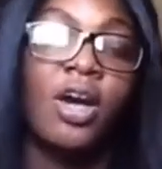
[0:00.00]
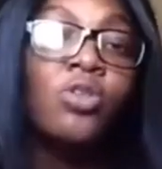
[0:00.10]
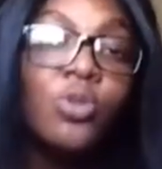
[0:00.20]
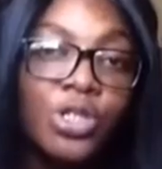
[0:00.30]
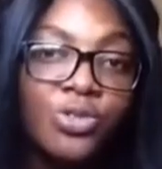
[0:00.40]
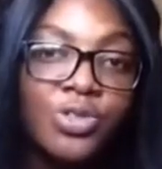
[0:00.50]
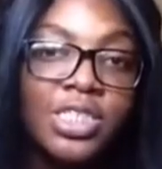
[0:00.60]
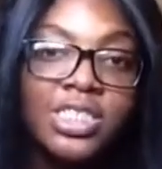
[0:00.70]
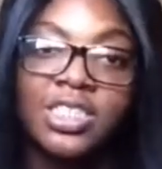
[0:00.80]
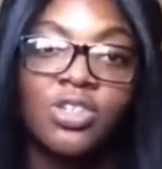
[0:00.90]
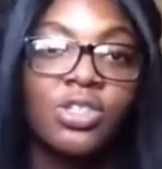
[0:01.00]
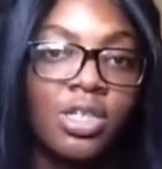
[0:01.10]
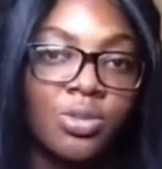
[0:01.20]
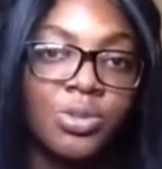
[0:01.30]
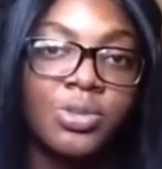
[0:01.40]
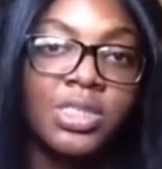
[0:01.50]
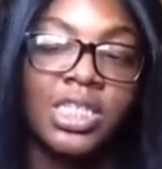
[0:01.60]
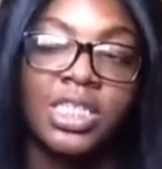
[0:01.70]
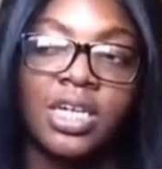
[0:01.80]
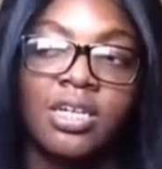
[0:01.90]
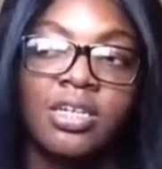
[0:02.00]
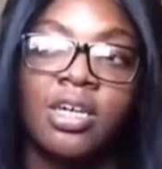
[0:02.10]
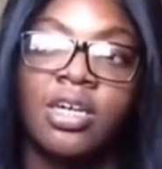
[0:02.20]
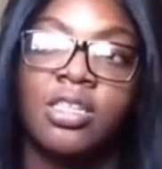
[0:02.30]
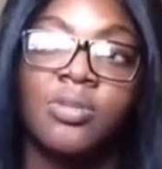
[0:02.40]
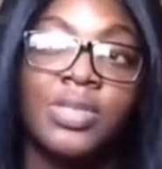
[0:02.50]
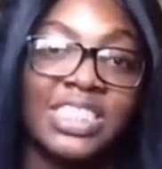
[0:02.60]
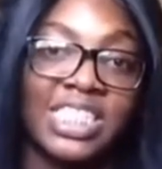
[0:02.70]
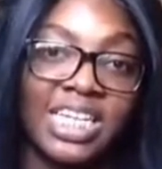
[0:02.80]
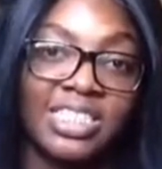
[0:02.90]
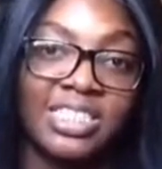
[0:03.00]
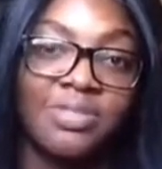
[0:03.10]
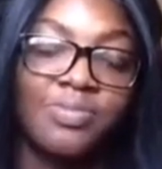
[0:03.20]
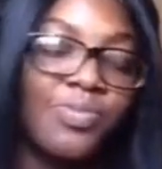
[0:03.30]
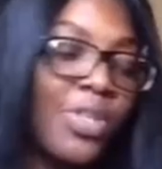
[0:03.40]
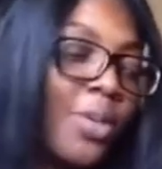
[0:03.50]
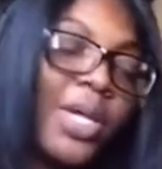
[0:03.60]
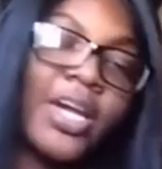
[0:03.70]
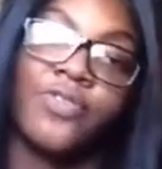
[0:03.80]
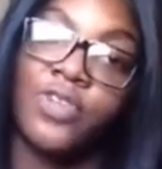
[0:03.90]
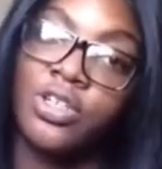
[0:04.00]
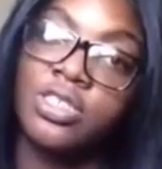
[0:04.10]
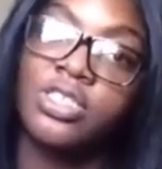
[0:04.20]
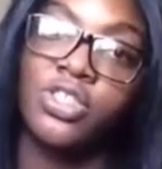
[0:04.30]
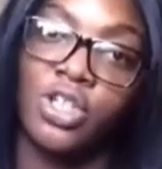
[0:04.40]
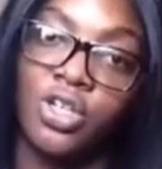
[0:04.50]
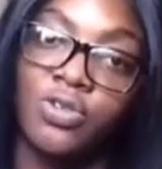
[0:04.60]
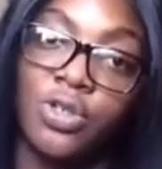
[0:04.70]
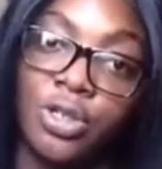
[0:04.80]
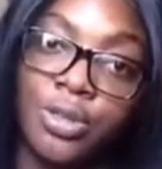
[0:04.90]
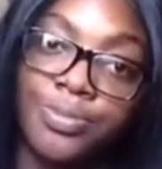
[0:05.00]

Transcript: I only wanted to read it because I heard a lot of people say that the book is nasty. I mean, at first, it started off good.